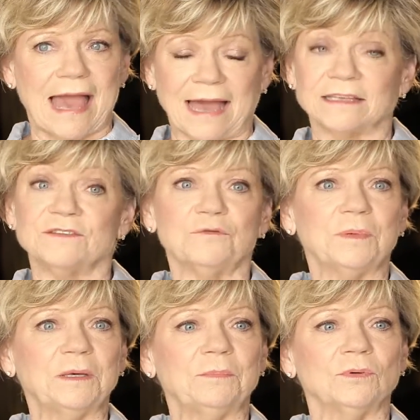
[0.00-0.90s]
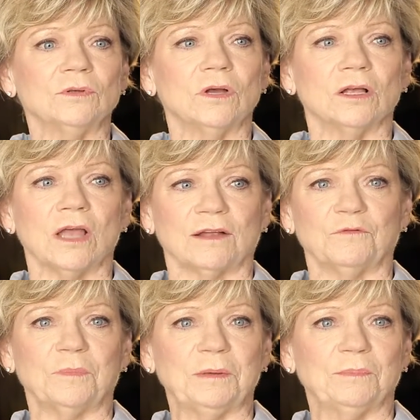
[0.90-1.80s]
active people, a lot
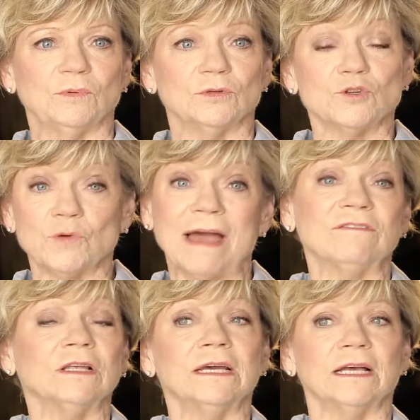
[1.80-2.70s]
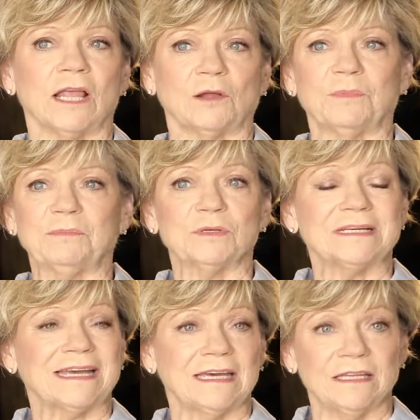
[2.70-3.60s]
of people traveling, a lot of people
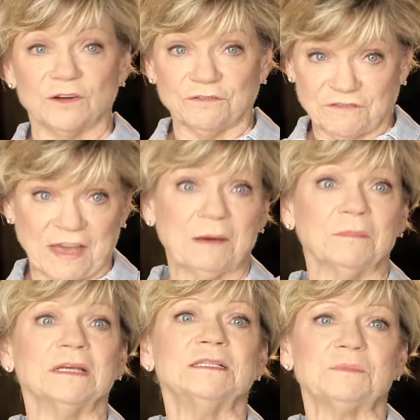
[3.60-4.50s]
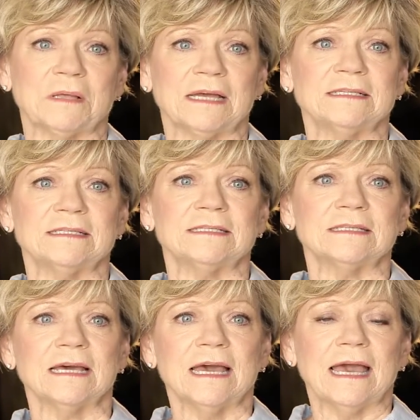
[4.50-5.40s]
taking their families
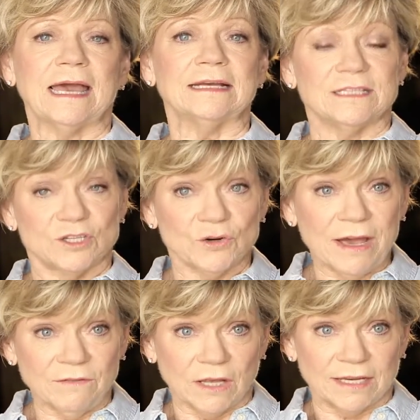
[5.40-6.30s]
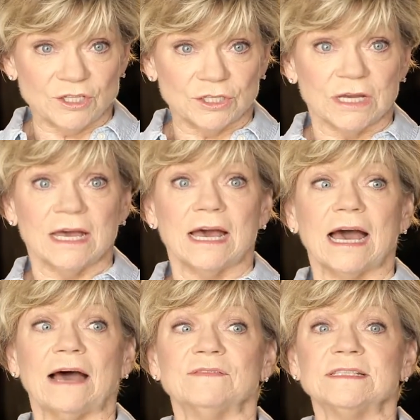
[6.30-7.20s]
places. And as a travel agent,
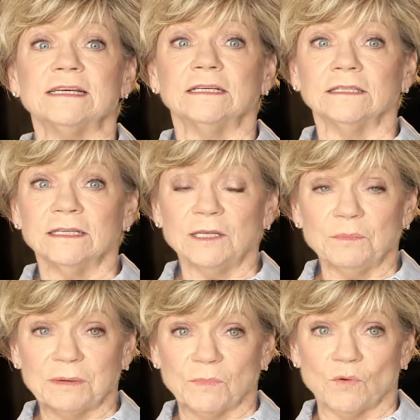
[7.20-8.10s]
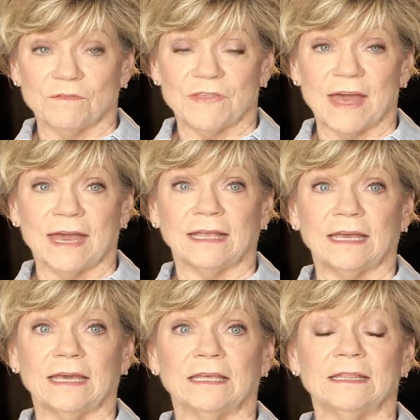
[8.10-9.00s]
I've seen a little bit more of that
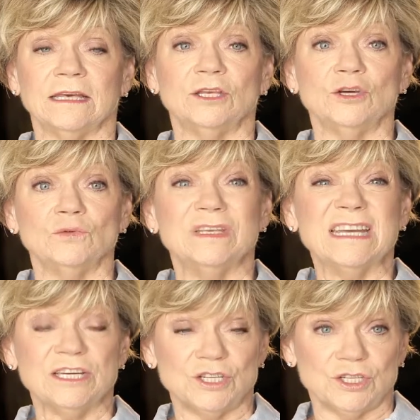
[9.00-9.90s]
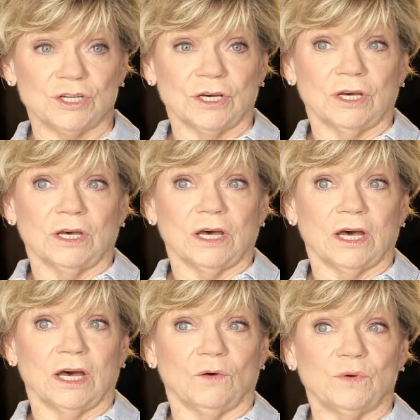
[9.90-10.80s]
in the new niche,
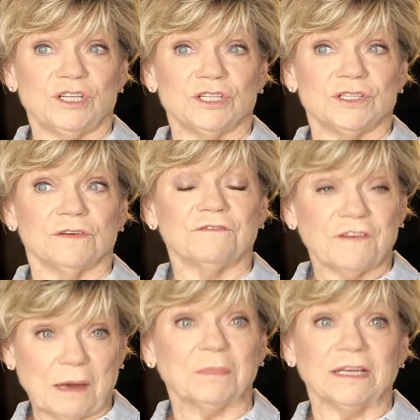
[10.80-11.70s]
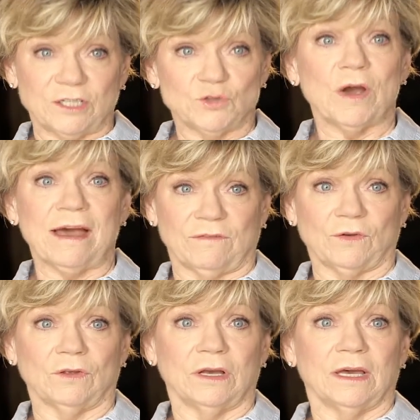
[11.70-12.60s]
uh, which is family
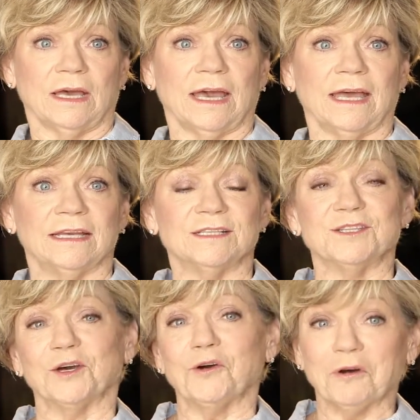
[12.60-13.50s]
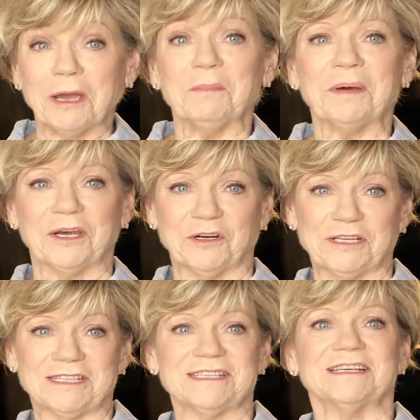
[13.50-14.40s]
travel. And it's the
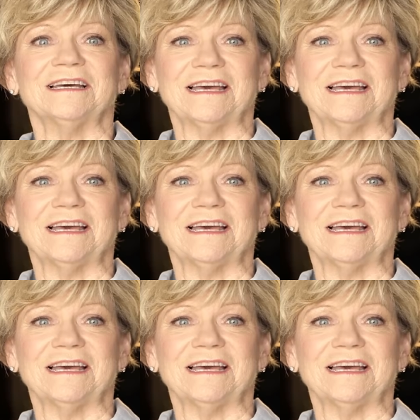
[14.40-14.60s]
grandparents